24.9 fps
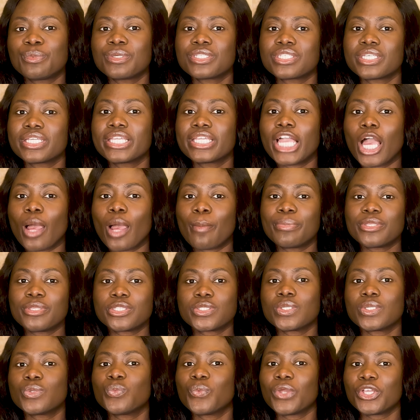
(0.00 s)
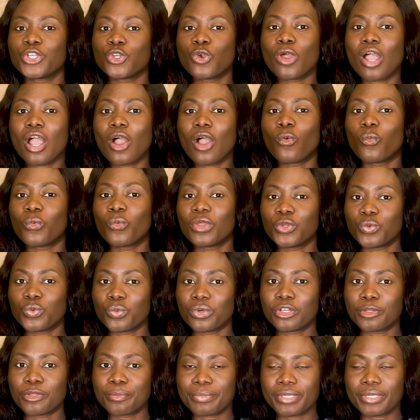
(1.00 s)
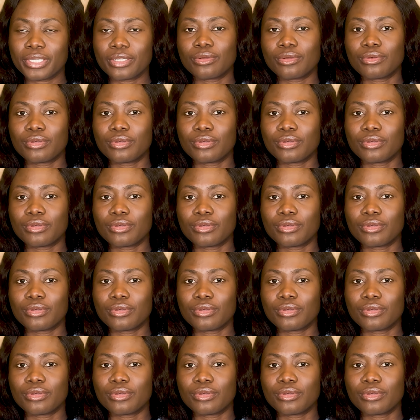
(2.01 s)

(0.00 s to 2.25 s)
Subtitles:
is a gap between where you are and where you want to be.